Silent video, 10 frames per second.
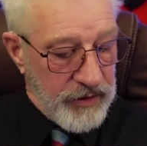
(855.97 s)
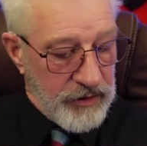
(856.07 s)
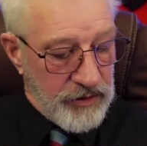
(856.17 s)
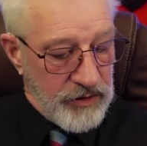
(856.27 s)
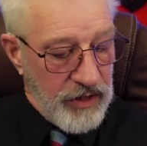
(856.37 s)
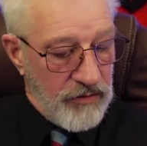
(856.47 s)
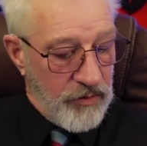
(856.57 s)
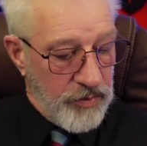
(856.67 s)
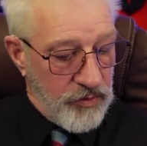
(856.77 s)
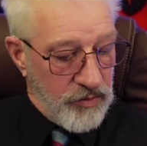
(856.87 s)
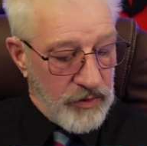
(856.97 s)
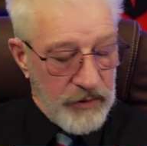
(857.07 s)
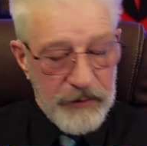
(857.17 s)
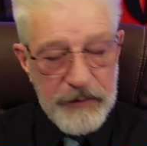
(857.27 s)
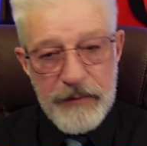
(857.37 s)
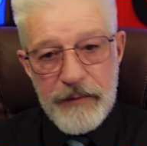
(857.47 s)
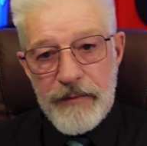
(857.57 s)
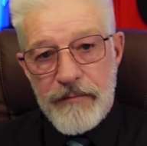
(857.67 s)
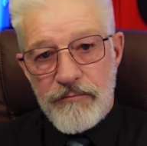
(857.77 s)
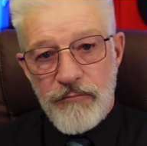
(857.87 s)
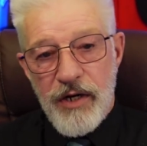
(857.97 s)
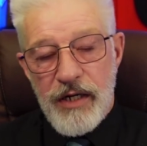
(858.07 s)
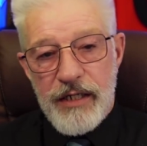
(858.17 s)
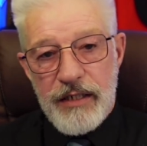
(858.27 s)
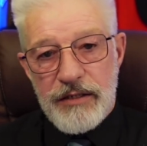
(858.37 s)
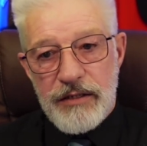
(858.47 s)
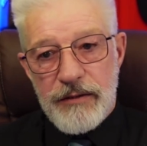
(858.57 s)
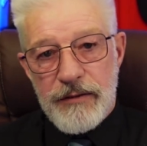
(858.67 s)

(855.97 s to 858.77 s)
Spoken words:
It's terrible, really is.